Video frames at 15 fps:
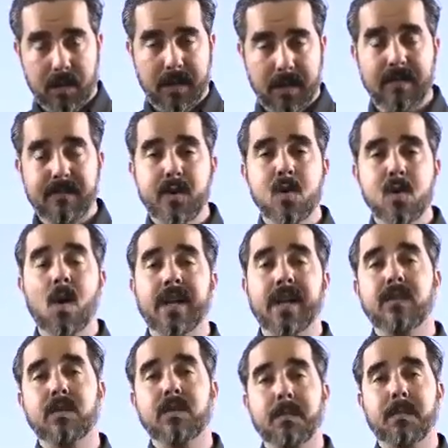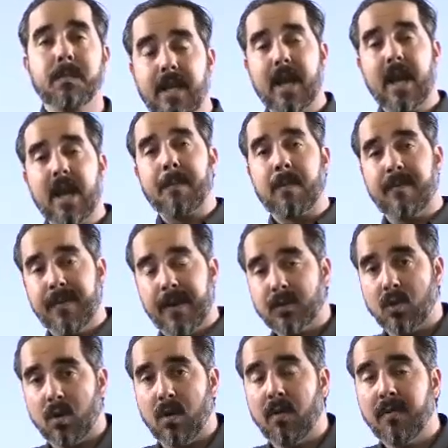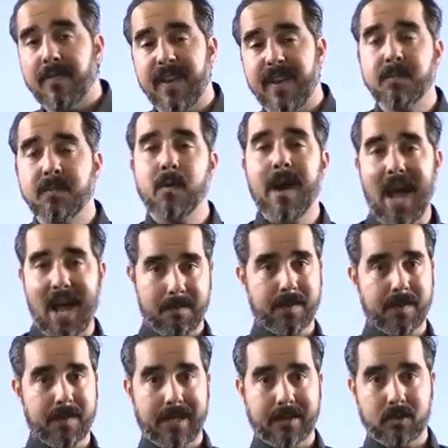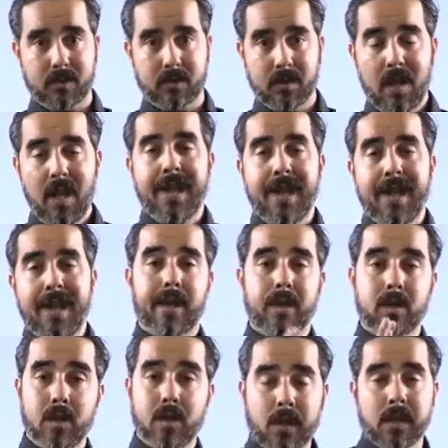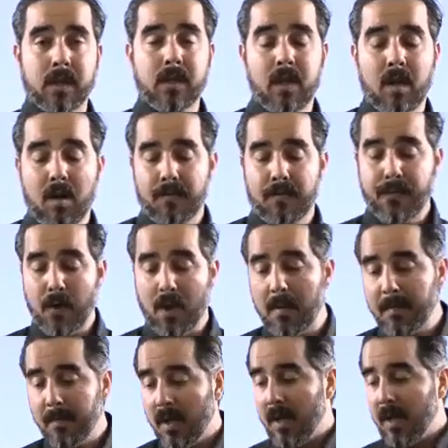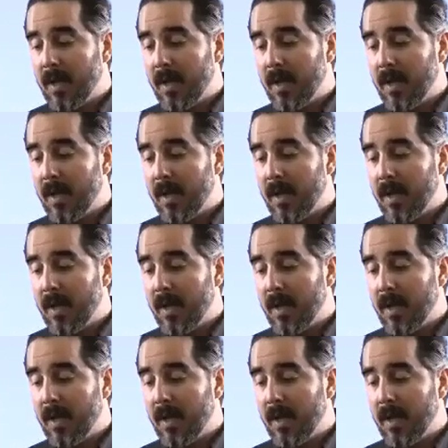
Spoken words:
if you wanted to be a professional Facebook advertiser and learn from